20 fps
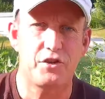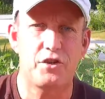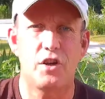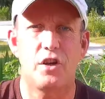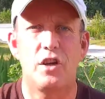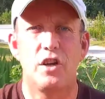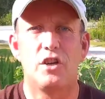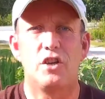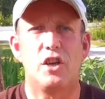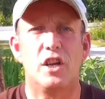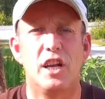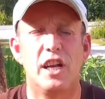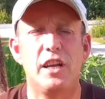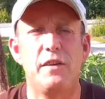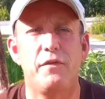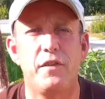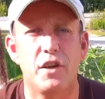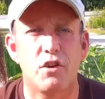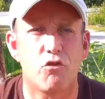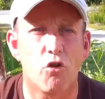your
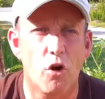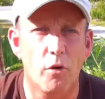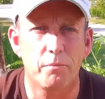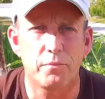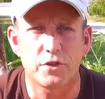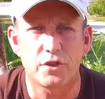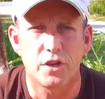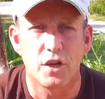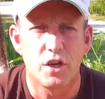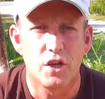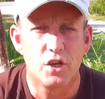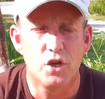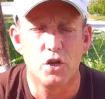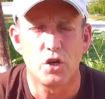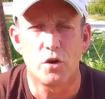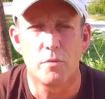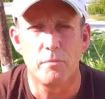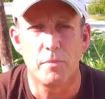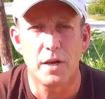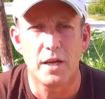leafy crops. You
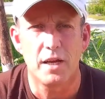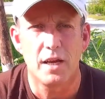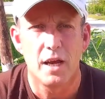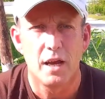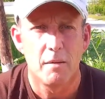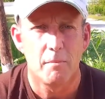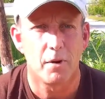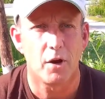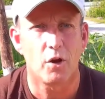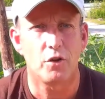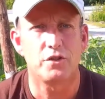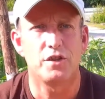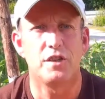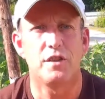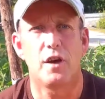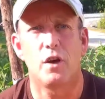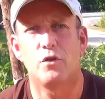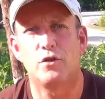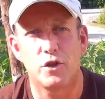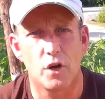can be planting
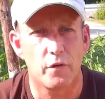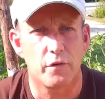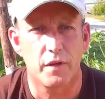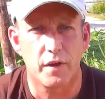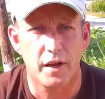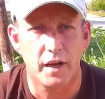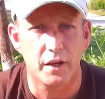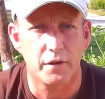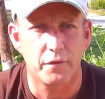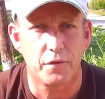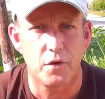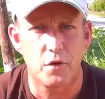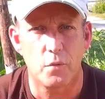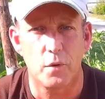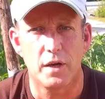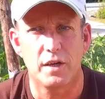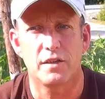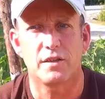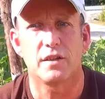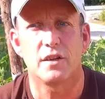those over the next few
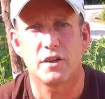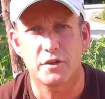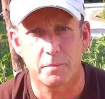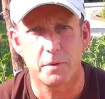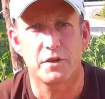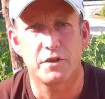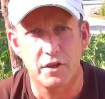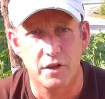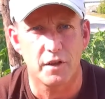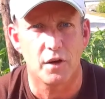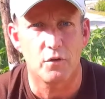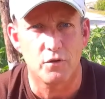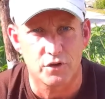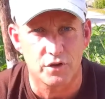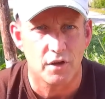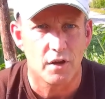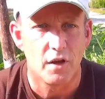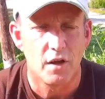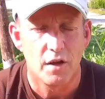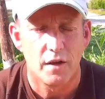weeks, and especially those
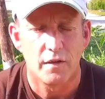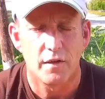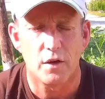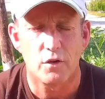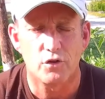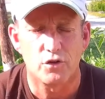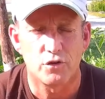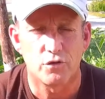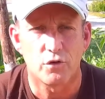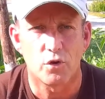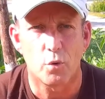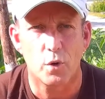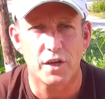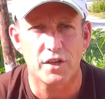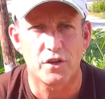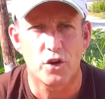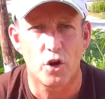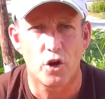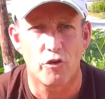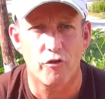quick
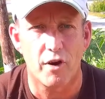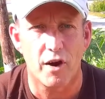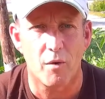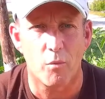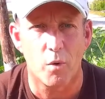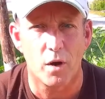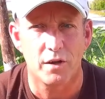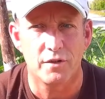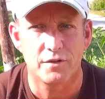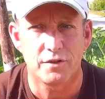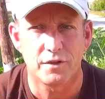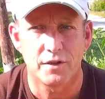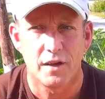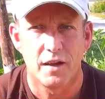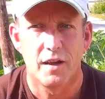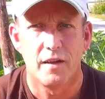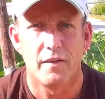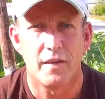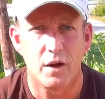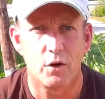turnaround ones,
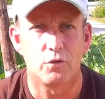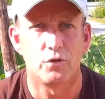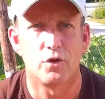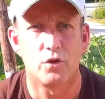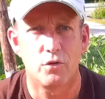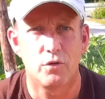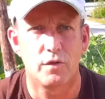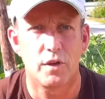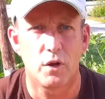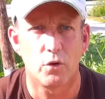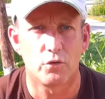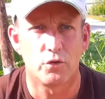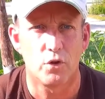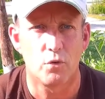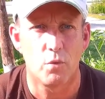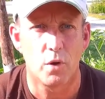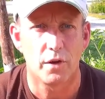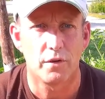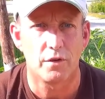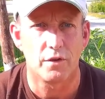they'll do
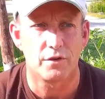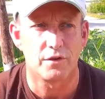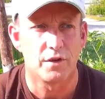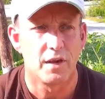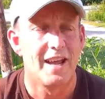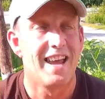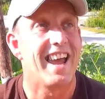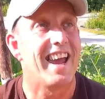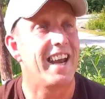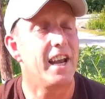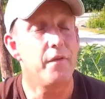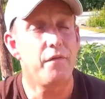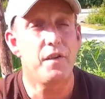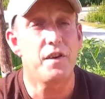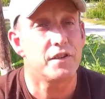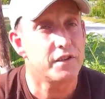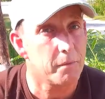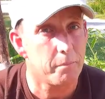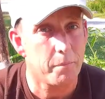wonders. And if it's a